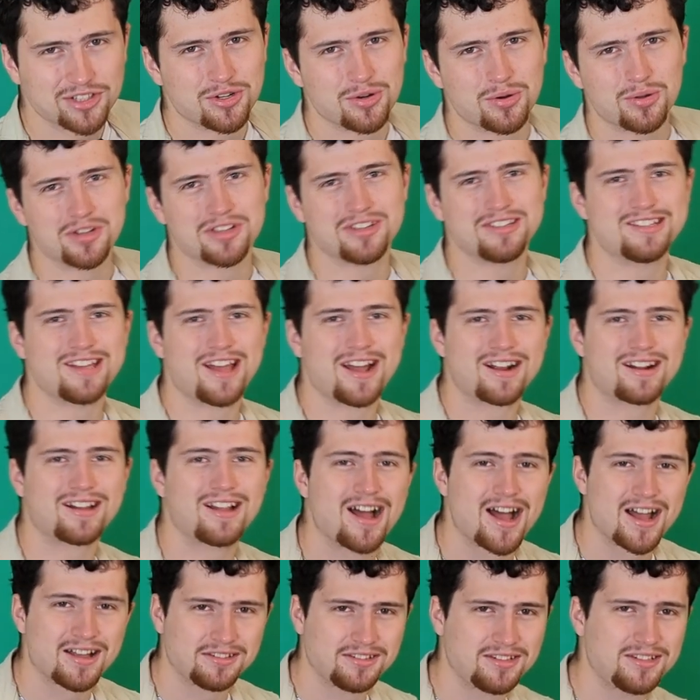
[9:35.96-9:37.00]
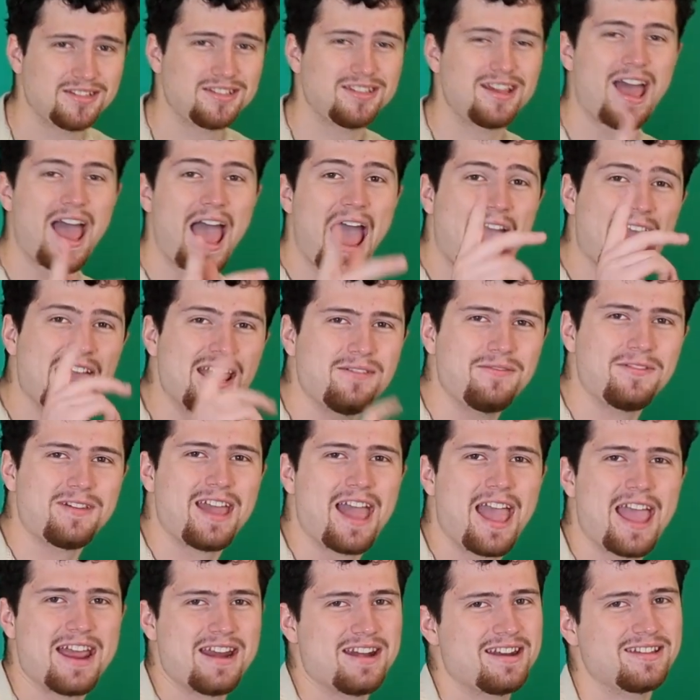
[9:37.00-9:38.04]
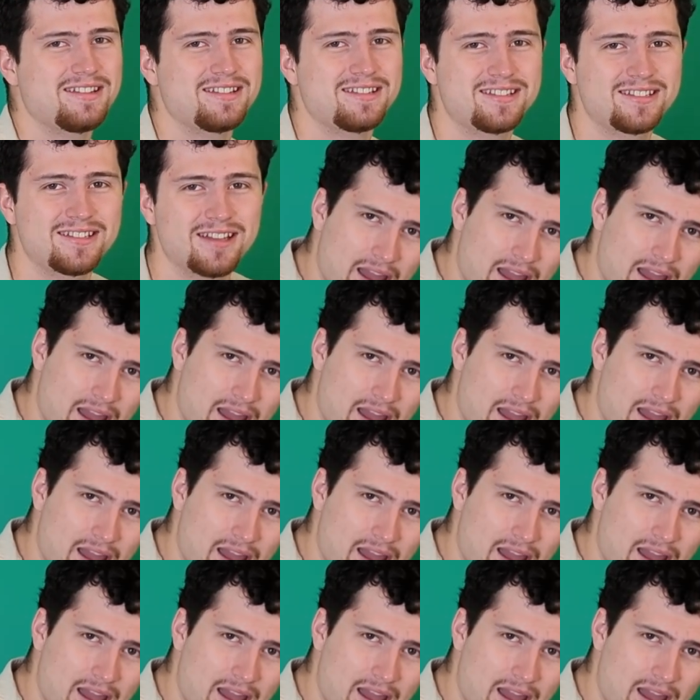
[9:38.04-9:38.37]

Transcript: cooler sunglasses, aviators.